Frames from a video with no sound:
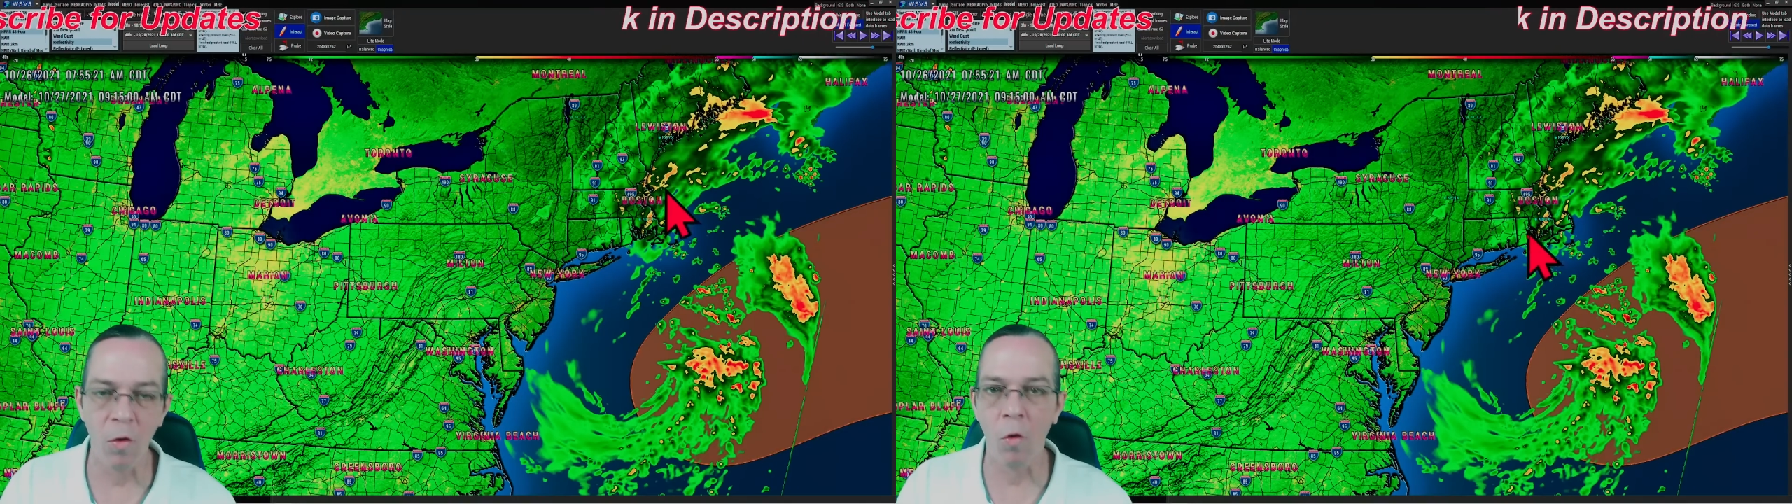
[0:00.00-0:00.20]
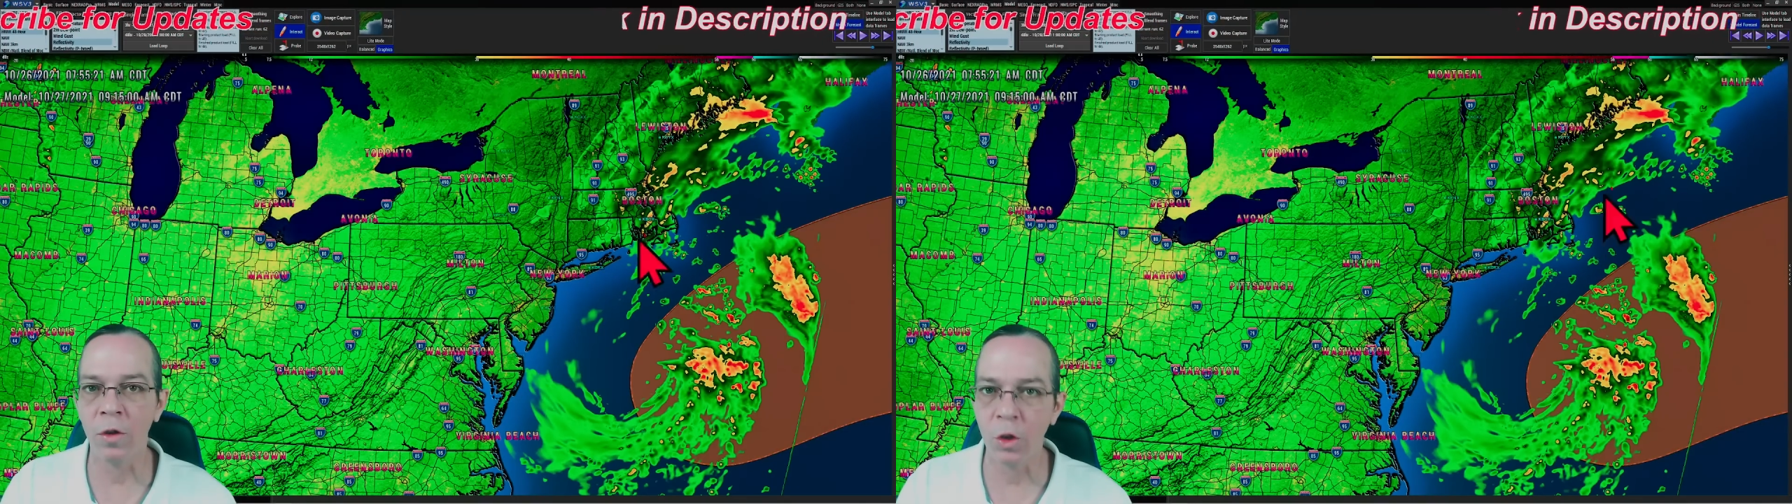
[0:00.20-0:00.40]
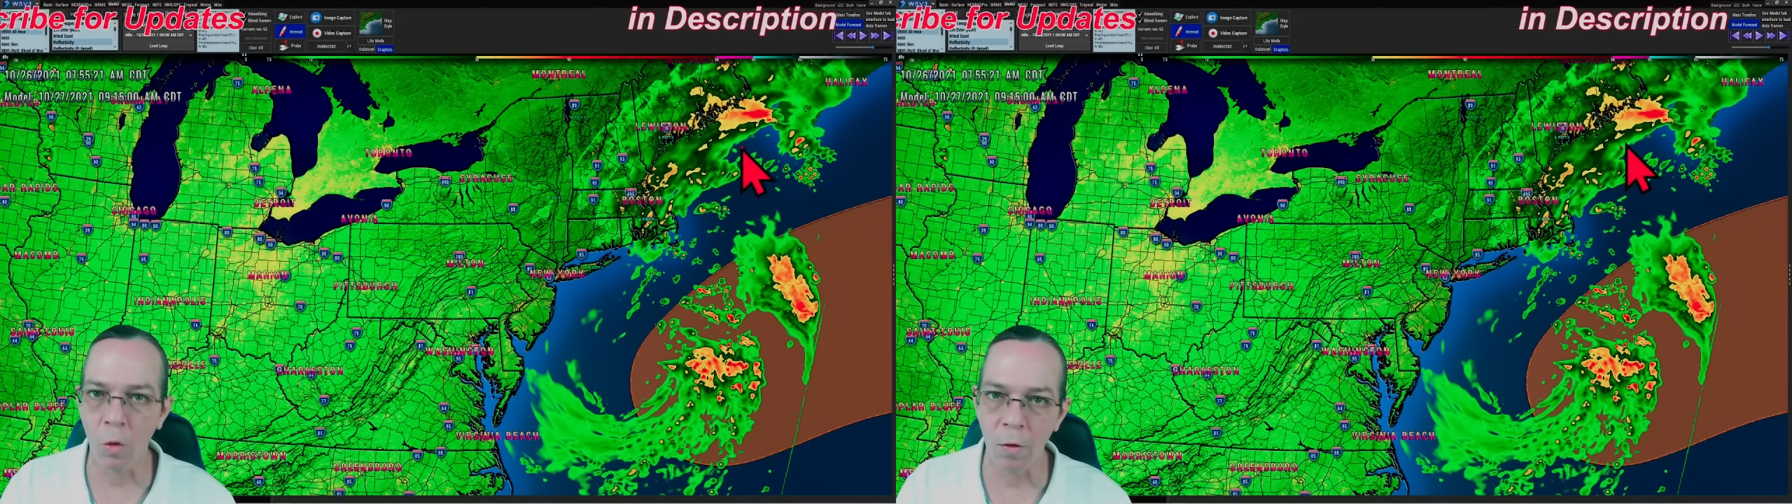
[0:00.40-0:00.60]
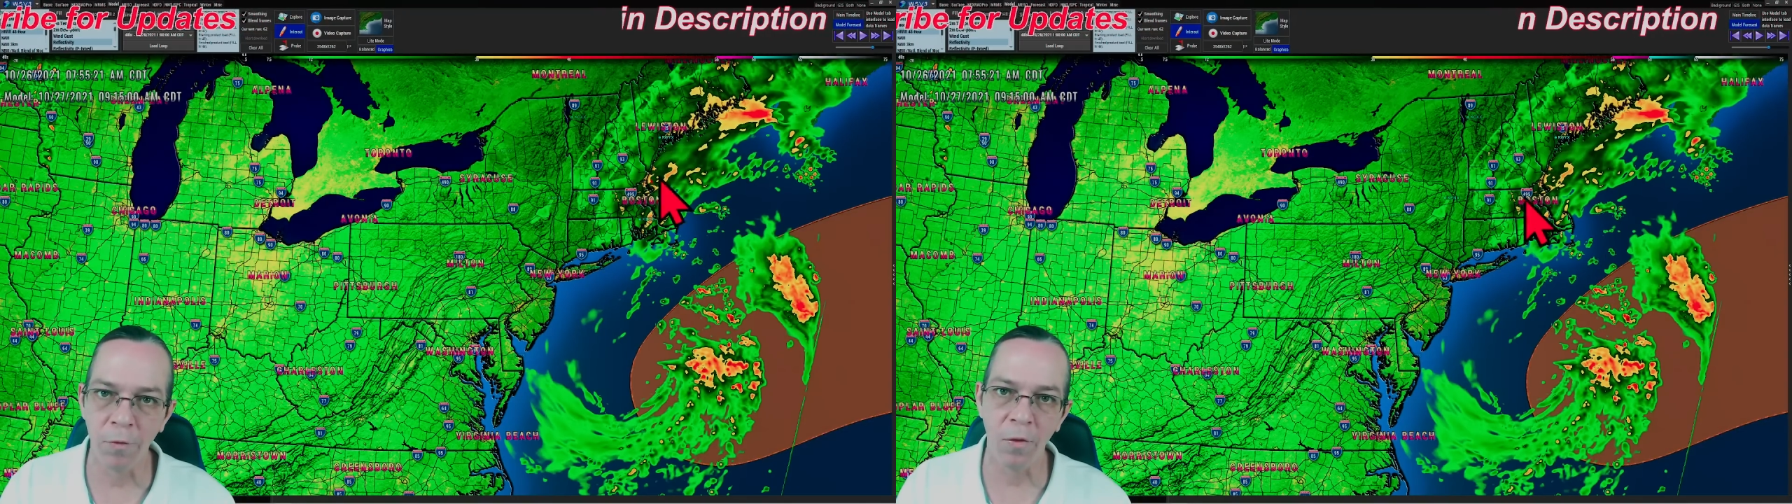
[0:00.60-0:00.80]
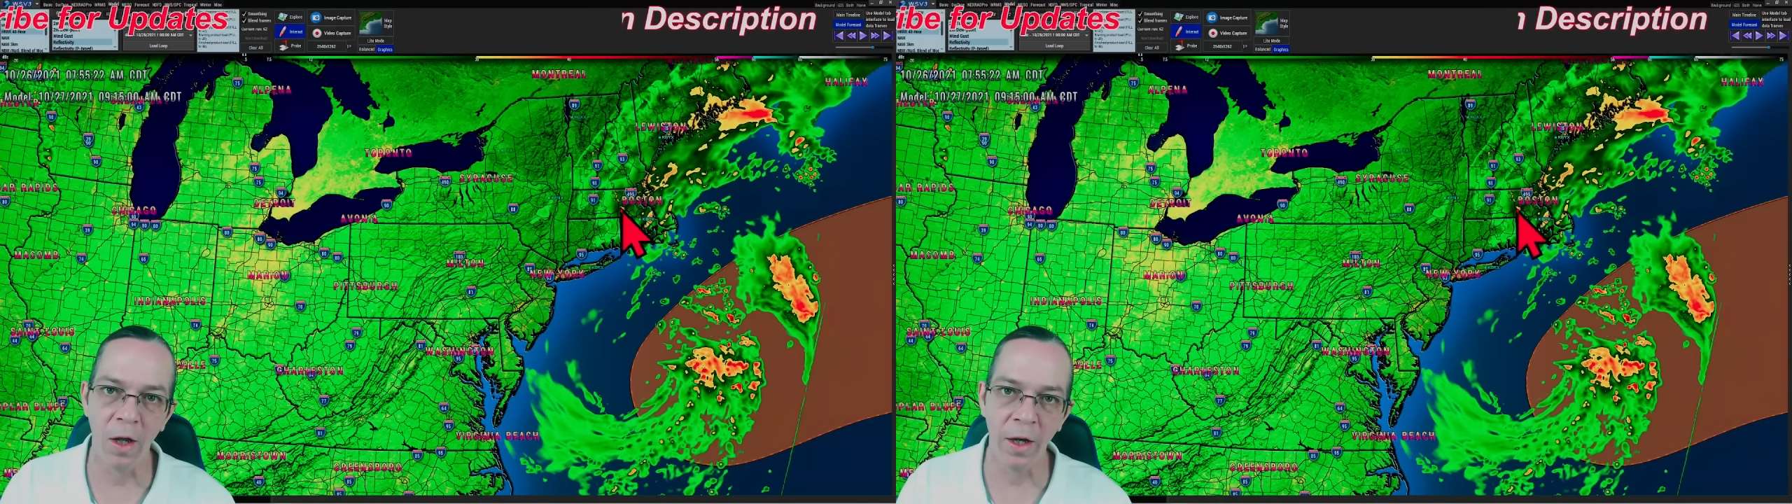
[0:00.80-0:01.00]
onshore
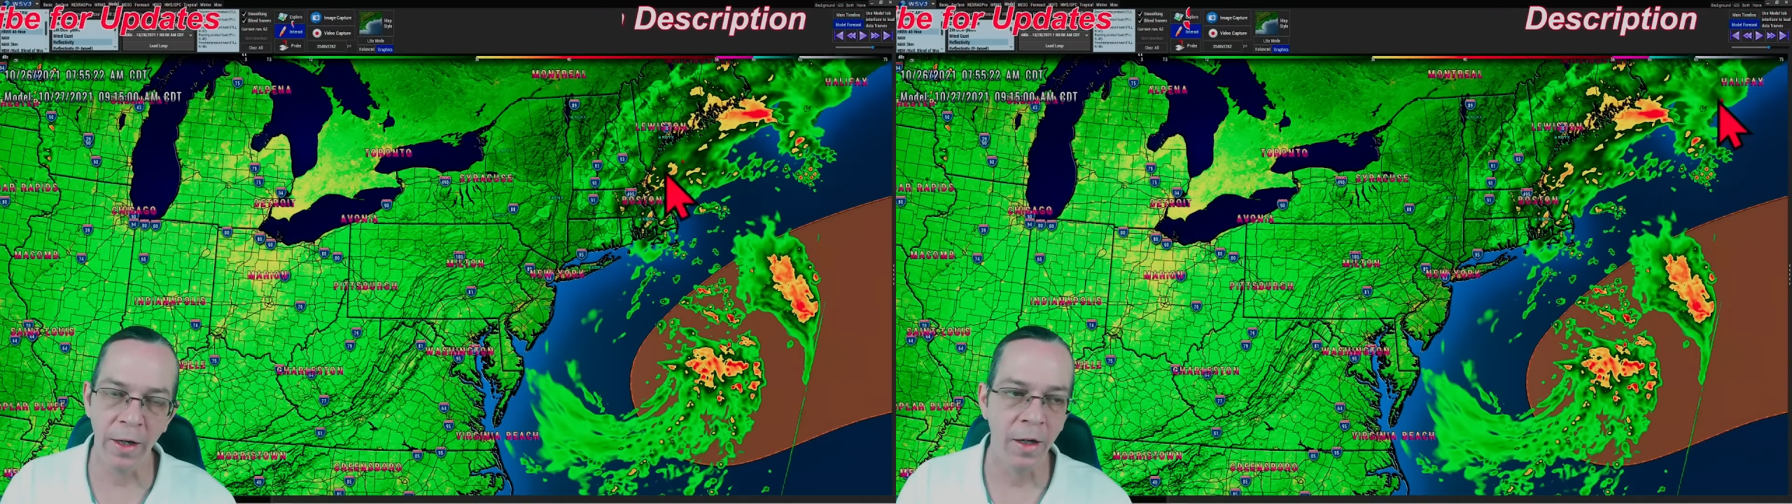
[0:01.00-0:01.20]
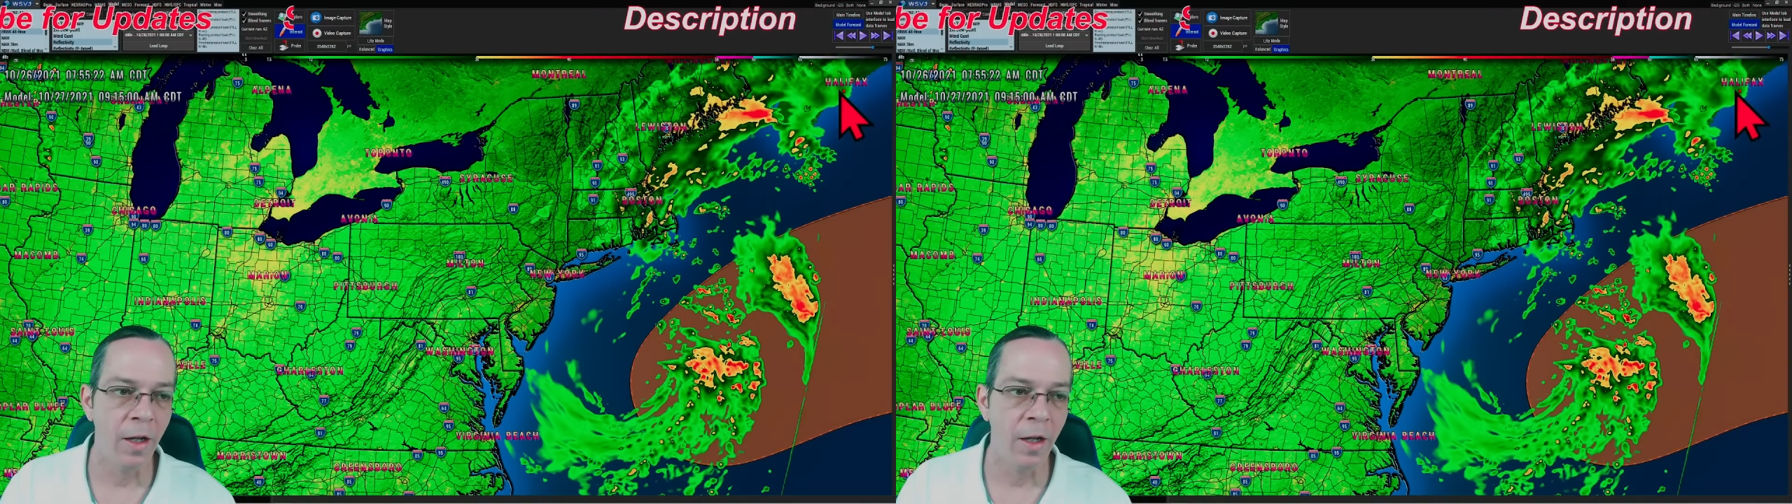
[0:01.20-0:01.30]
flooding